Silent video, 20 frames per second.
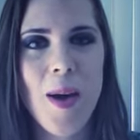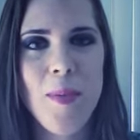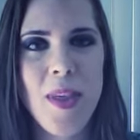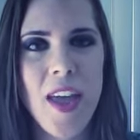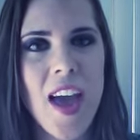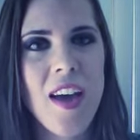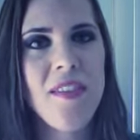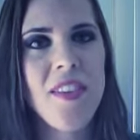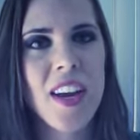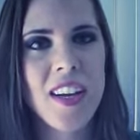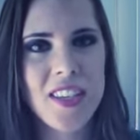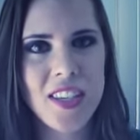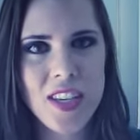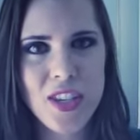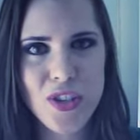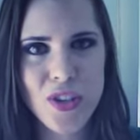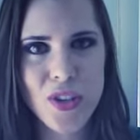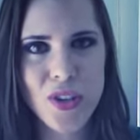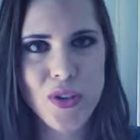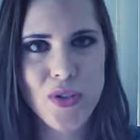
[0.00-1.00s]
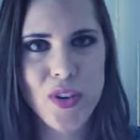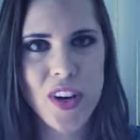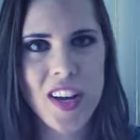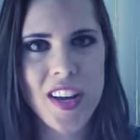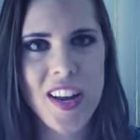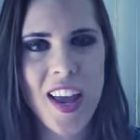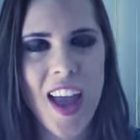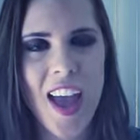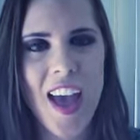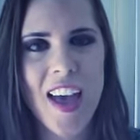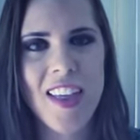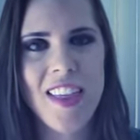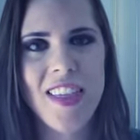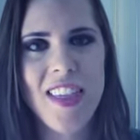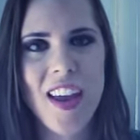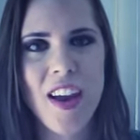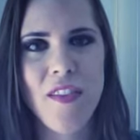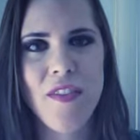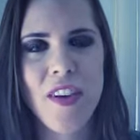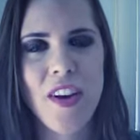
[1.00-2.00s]
They have 19 children and
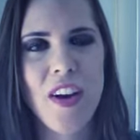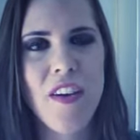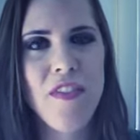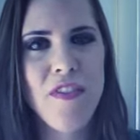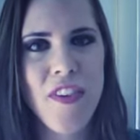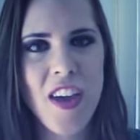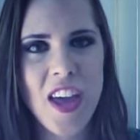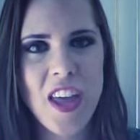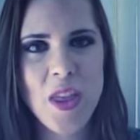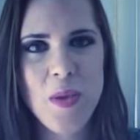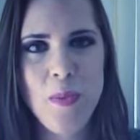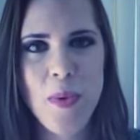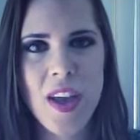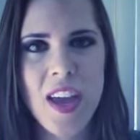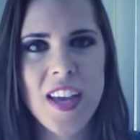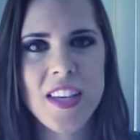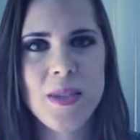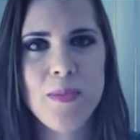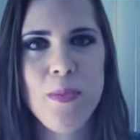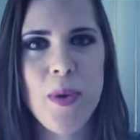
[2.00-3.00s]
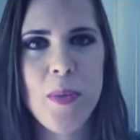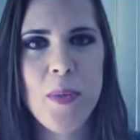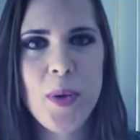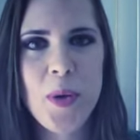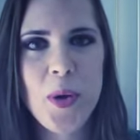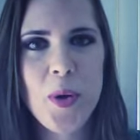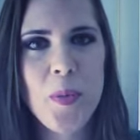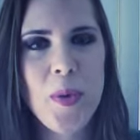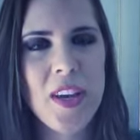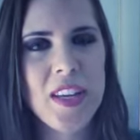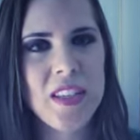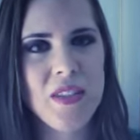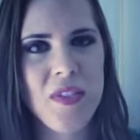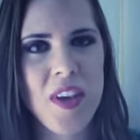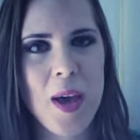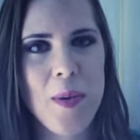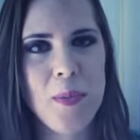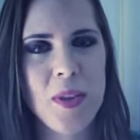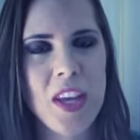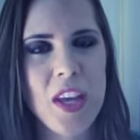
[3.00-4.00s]
they are very faith-based, biblical-based
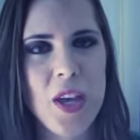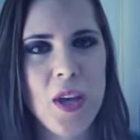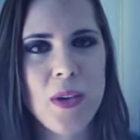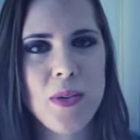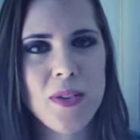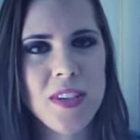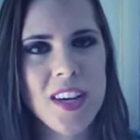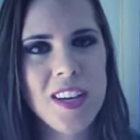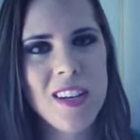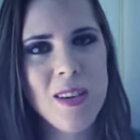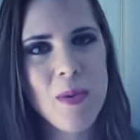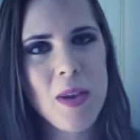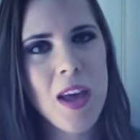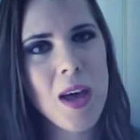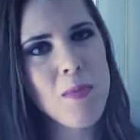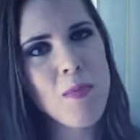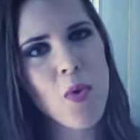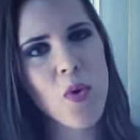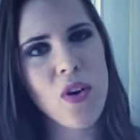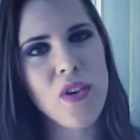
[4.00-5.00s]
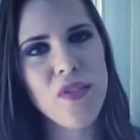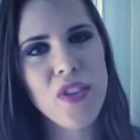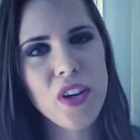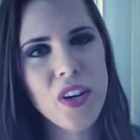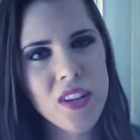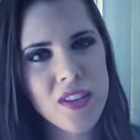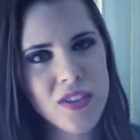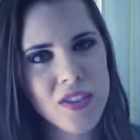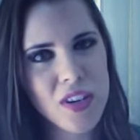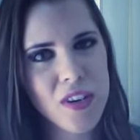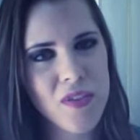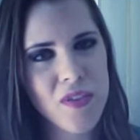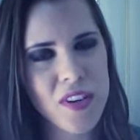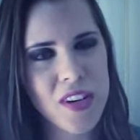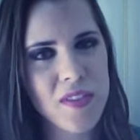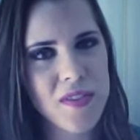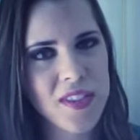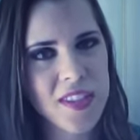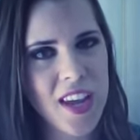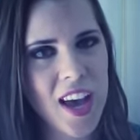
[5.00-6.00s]
family who tend to be on more of the
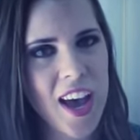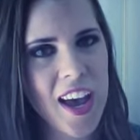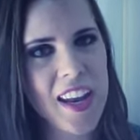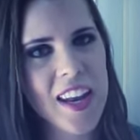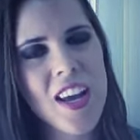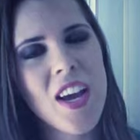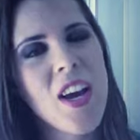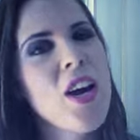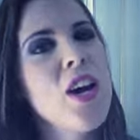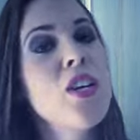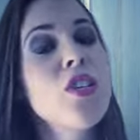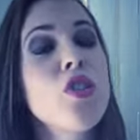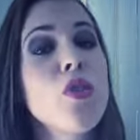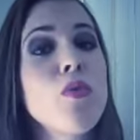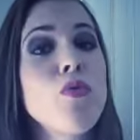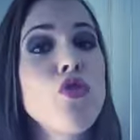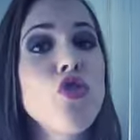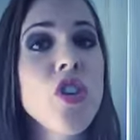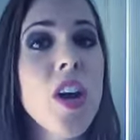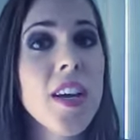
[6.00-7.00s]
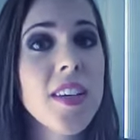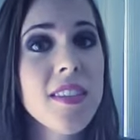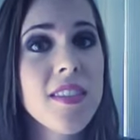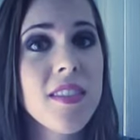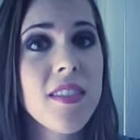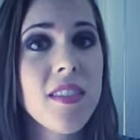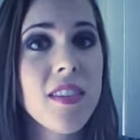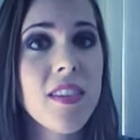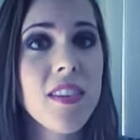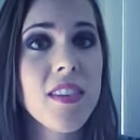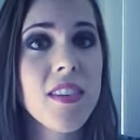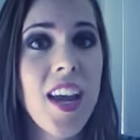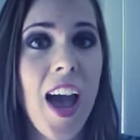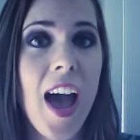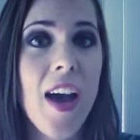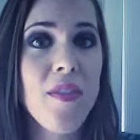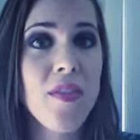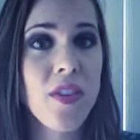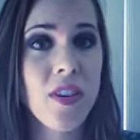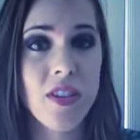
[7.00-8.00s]
conservative side. So just to
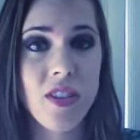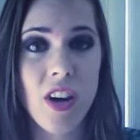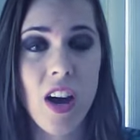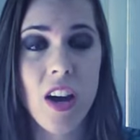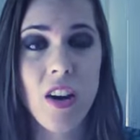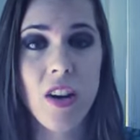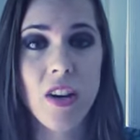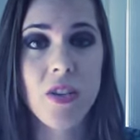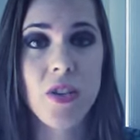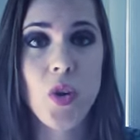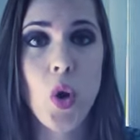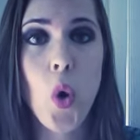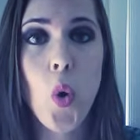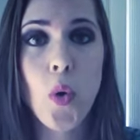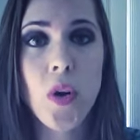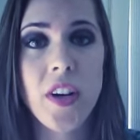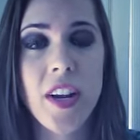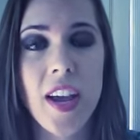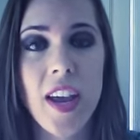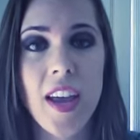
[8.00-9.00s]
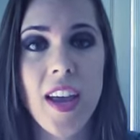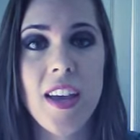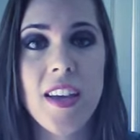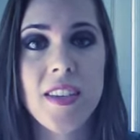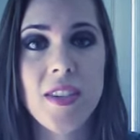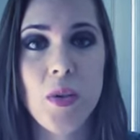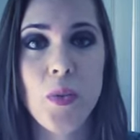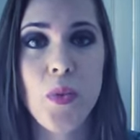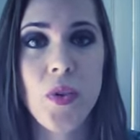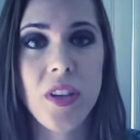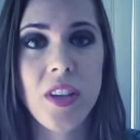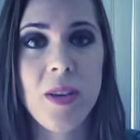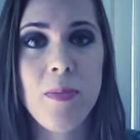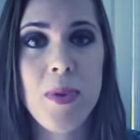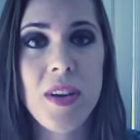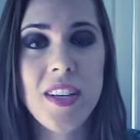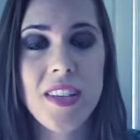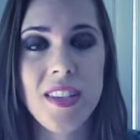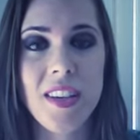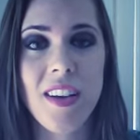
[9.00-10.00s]
have their daughters courting is a really
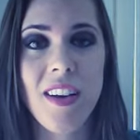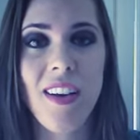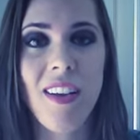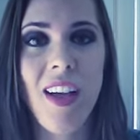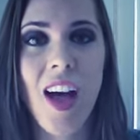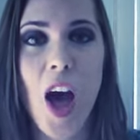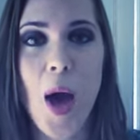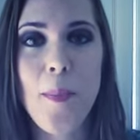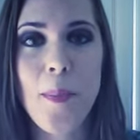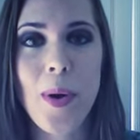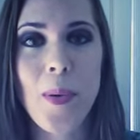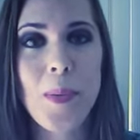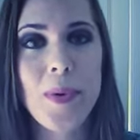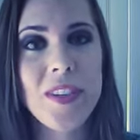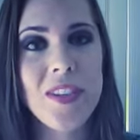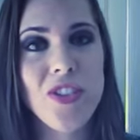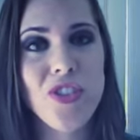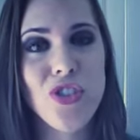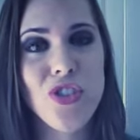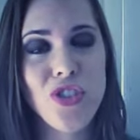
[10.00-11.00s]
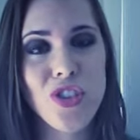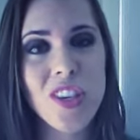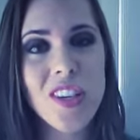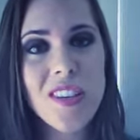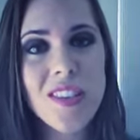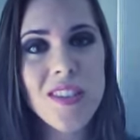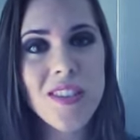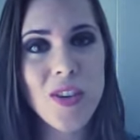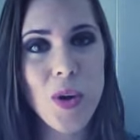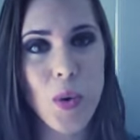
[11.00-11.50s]
big deal. But with Jill's